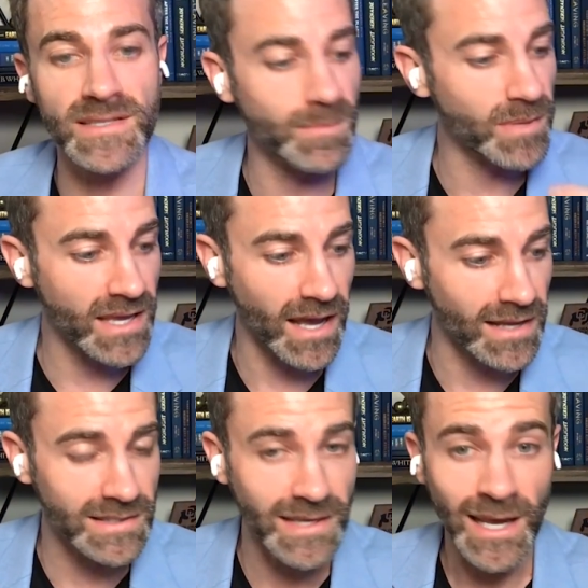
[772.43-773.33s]
Is it
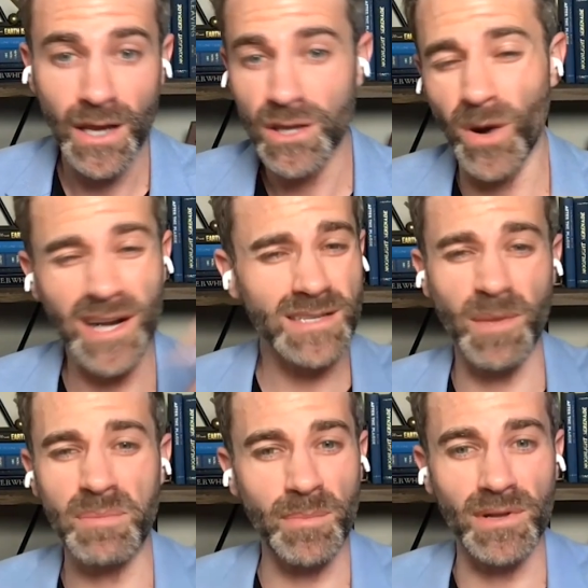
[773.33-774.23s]
because you wanted to
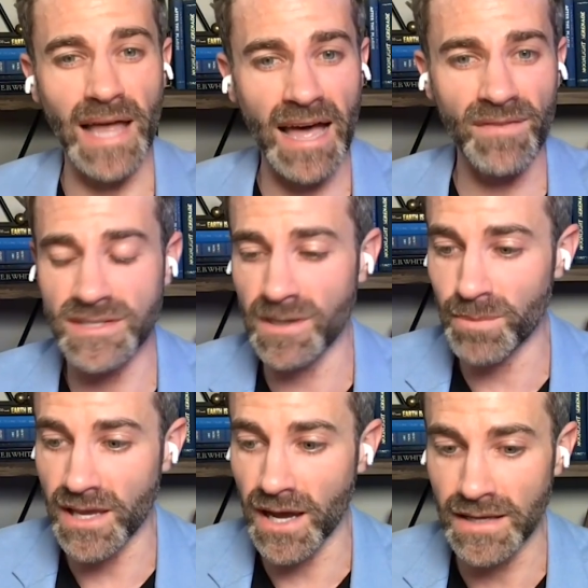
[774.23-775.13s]
make people laugh? Is it
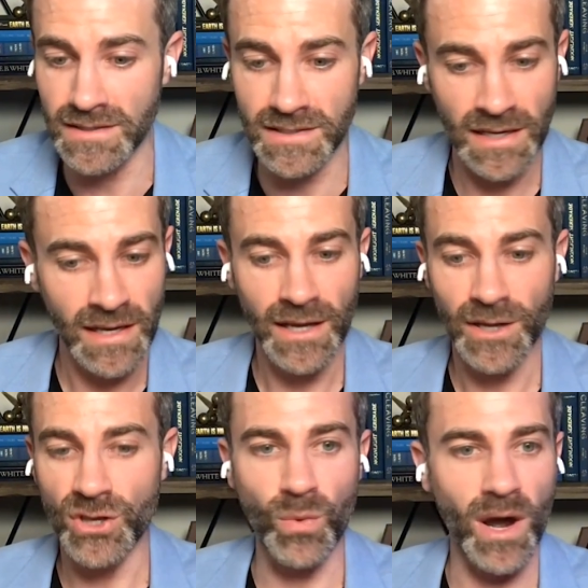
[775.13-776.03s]
because
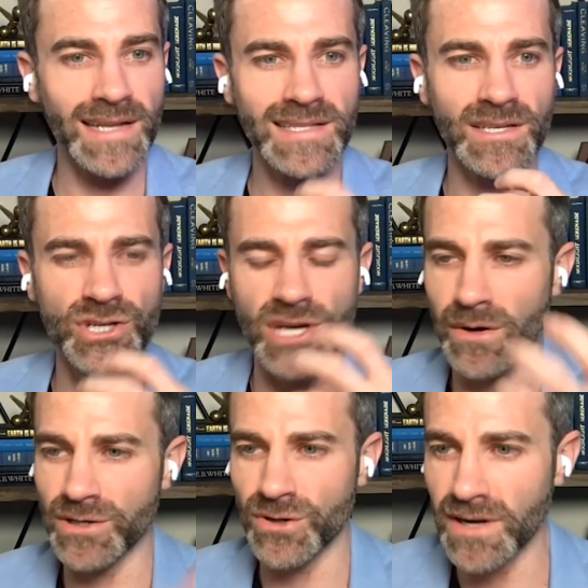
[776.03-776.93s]
you wanted to
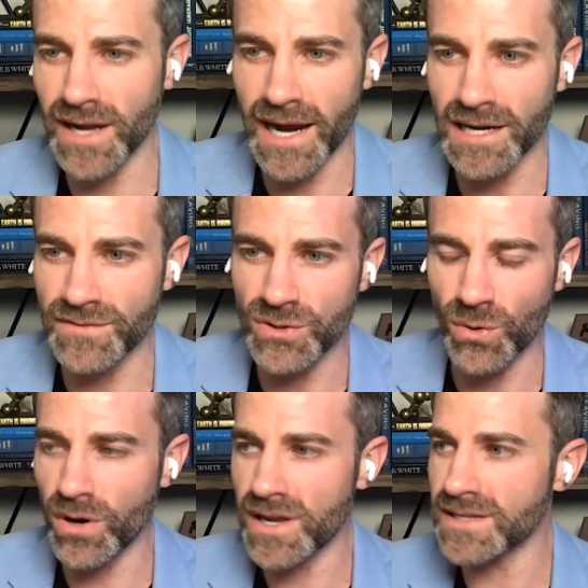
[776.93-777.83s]
share a certain kind of
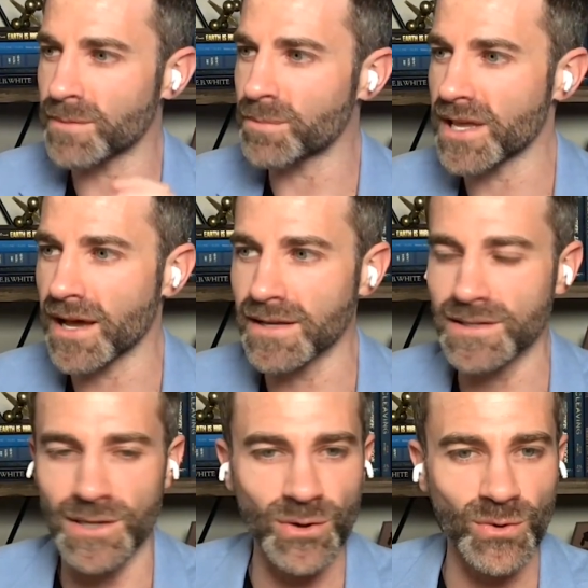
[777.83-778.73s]
story? Is it
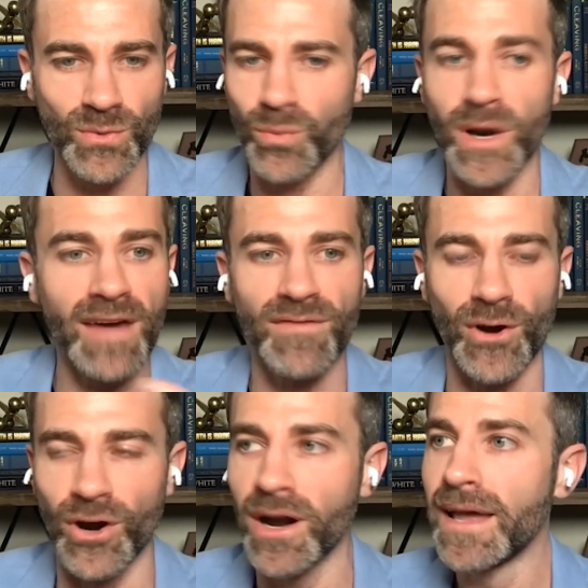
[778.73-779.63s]
because
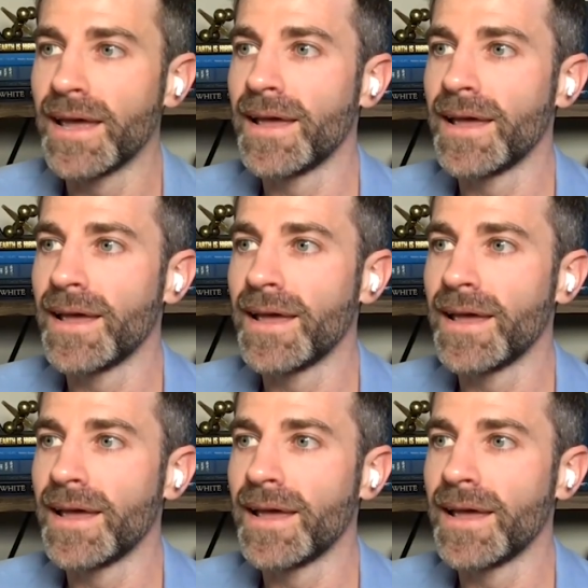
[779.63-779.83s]
whatever?